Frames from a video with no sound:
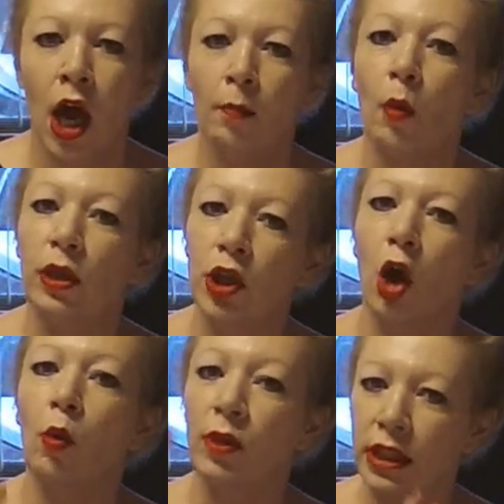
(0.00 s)
But we
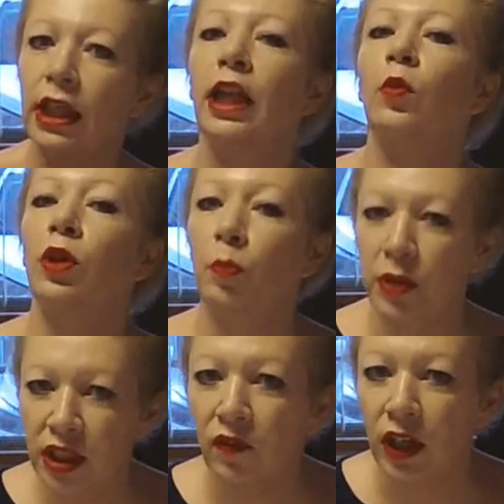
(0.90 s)
know when we're dealing with the
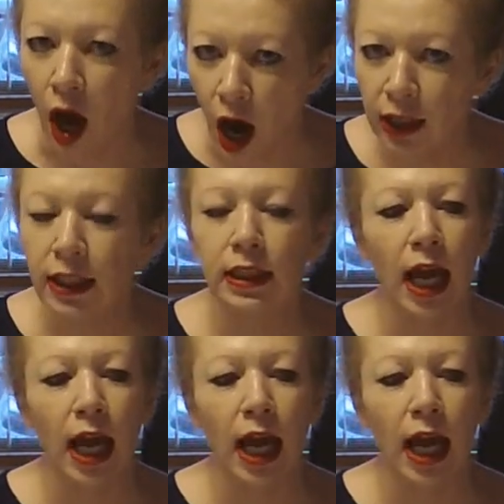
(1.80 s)
Pacific Island